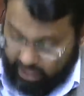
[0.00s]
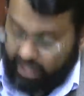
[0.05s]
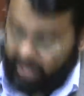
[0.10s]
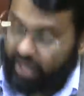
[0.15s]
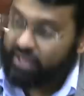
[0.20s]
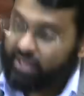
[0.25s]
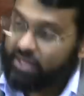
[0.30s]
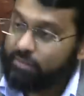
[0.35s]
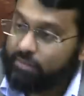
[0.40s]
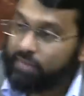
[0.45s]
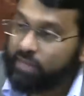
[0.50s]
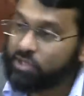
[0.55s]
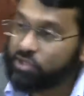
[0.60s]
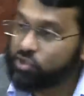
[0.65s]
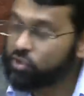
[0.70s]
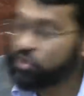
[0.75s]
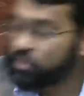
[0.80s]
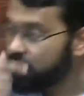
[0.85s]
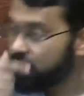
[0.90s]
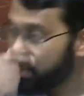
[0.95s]
And he
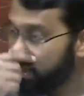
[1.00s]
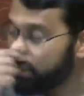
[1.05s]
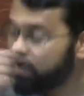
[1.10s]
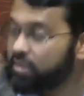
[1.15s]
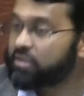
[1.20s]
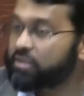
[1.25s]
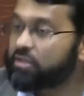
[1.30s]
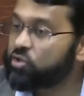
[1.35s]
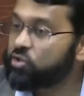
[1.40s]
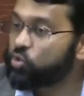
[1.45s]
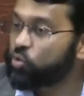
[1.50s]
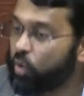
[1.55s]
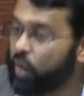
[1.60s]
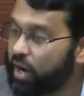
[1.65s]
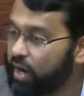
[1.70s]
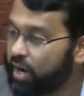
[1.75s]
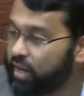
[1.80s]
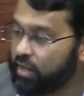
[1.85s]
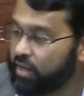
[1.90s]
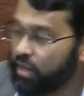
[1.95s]
mentions that this is
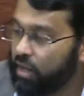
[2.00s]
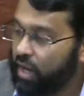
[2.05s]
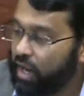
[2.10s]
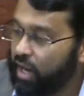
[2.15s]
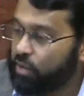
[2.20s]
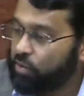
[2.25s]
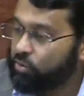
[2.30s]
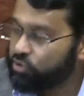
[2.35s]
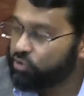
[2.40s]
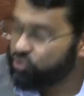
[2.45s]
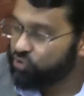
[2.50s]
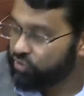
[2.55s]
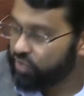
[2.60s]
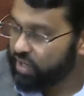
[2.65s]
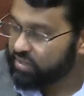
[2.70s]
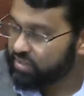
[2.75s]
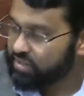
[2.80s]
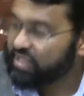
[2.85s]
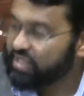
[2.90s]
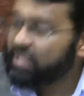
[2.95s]
why our
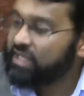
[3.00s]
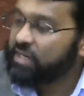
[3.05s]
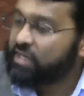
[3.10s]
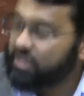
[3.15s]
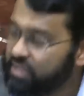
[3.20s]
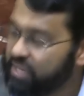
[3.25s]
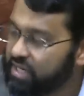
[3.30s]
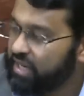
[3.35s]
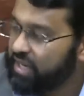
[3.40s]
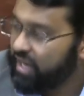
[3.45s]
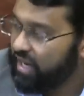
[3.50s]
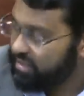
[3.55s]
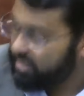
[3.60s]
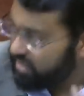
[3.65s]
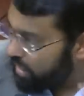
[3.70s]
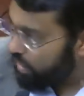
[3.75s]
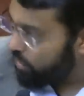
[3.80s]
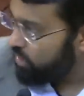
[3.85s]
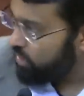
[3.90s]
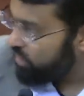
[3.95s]
dress indicates
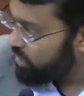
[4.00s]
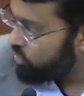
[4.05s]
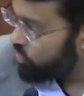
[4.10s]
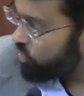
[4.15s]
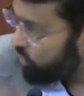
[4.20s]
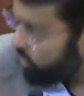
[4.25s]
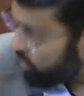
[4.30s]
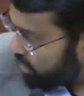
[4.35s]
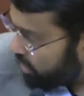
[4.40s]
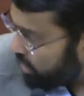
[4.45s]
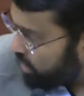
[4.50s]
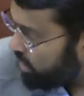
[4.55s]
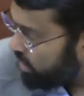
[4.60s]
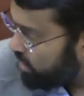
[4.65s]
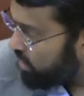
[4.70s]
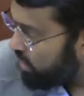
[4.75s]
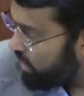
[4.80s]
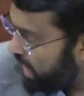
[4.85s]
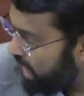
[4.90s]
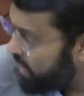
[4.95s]
our internal
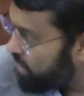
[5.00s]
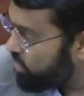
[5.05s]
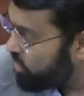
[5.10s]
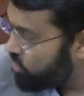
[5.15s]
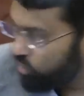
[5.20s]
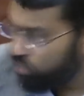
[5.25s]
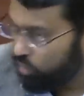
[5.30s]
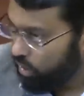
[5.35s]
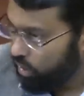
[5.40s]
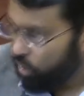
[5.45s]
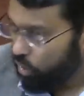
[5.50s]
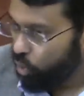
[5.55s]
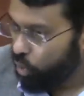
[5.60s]
attitude.